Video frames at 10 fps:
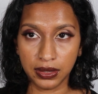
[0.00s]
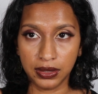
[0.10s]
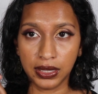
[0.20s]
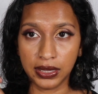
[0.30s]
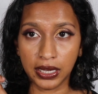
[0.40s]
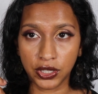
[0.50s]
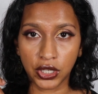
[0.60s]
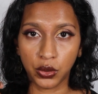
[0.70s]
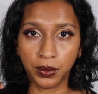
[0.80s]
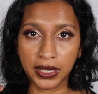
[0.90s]
the
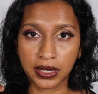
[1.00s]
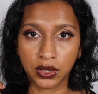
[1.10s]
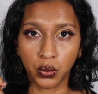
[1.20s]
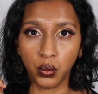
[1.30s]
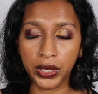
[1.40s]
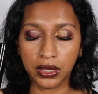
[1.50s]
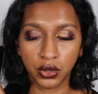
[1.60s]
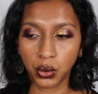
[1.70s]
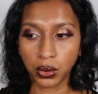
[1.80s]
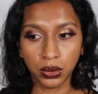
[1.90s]
eyeshadow base is a win, a
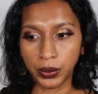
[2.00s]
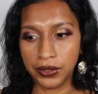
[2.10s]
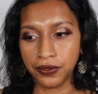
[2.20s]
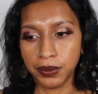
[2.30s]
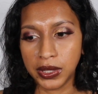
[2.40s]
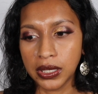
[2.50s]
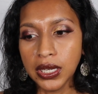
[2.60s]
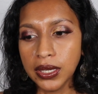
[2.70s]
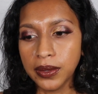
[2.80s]
total win for me.